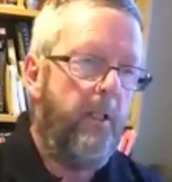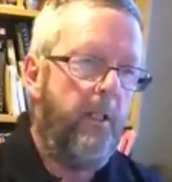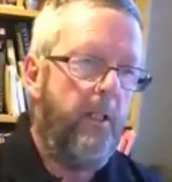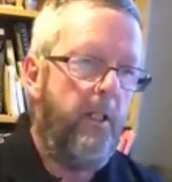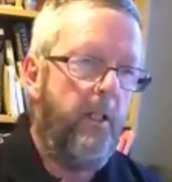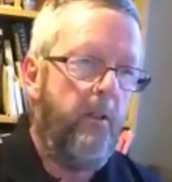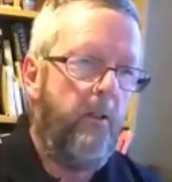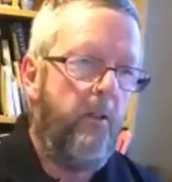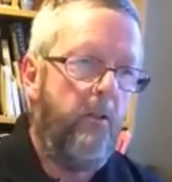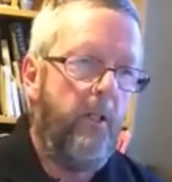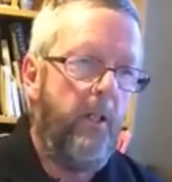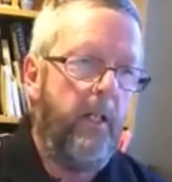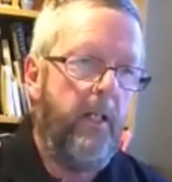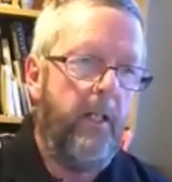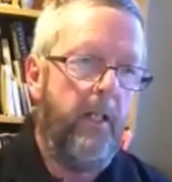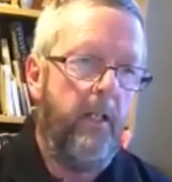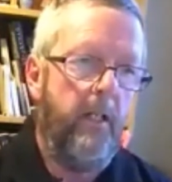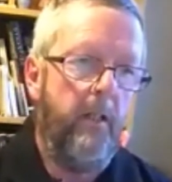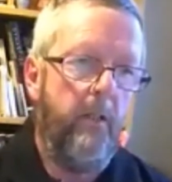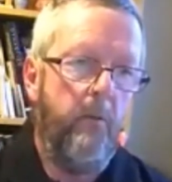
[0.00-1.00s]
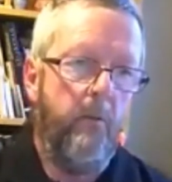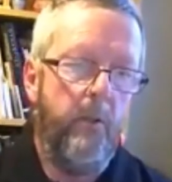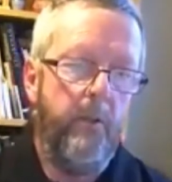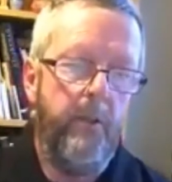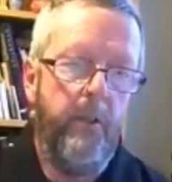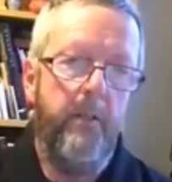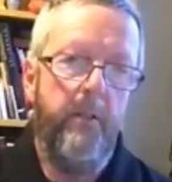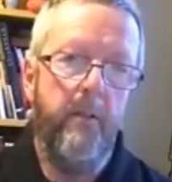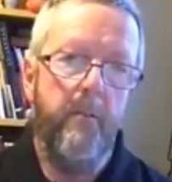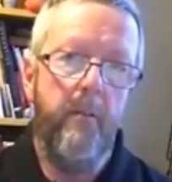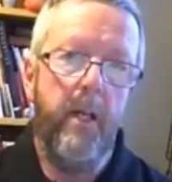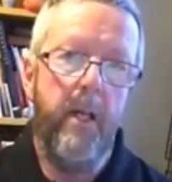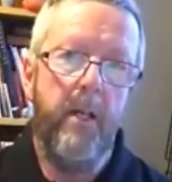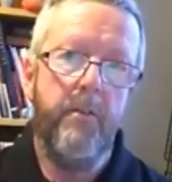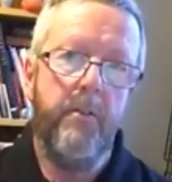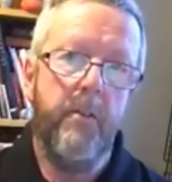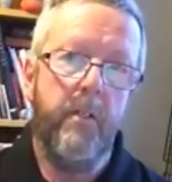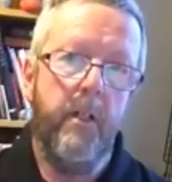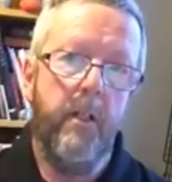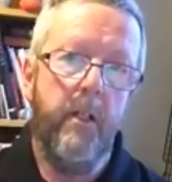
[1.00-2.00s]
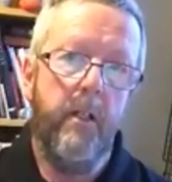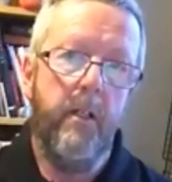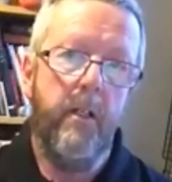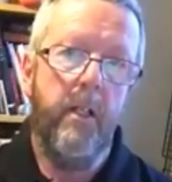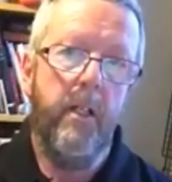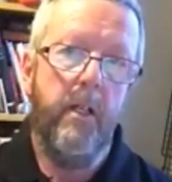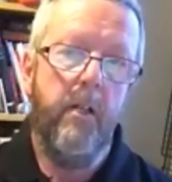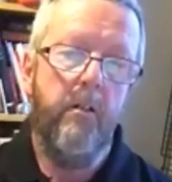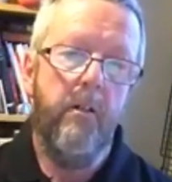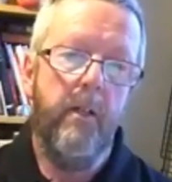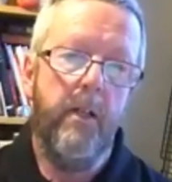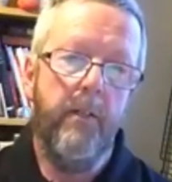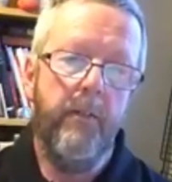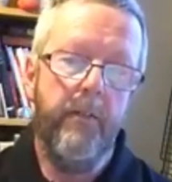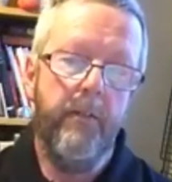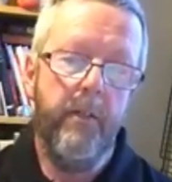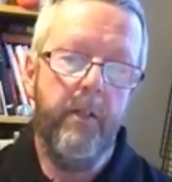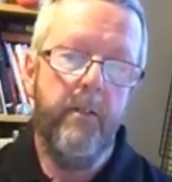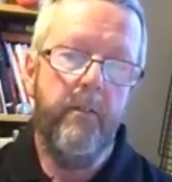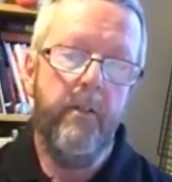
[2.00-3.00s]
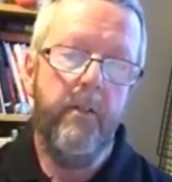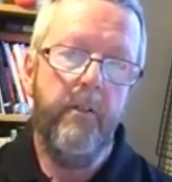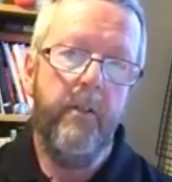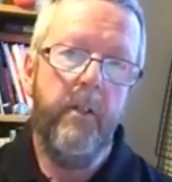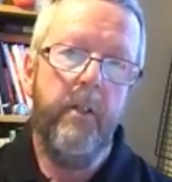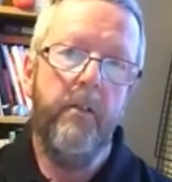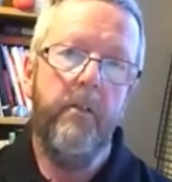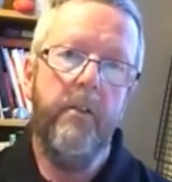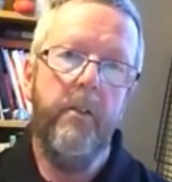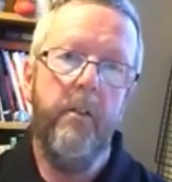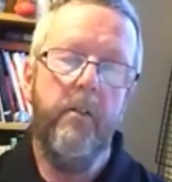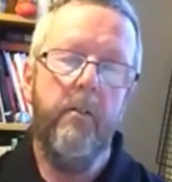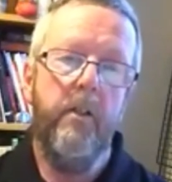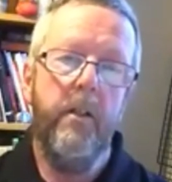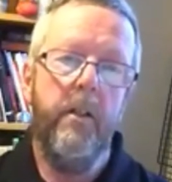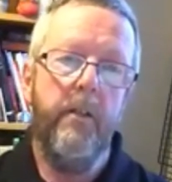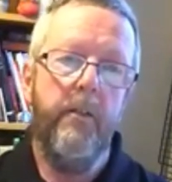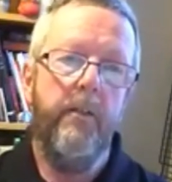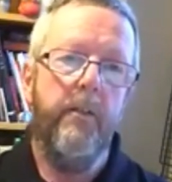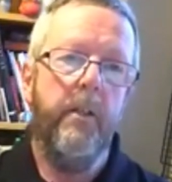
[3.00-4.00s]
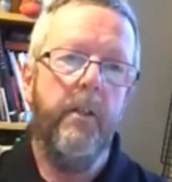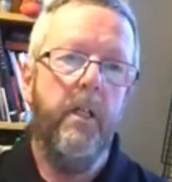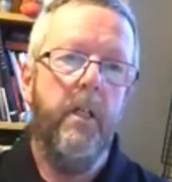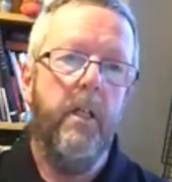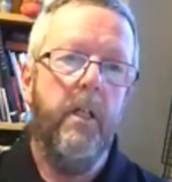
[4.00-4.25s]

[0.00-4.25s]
grain within the mash tun at around 66 degrees.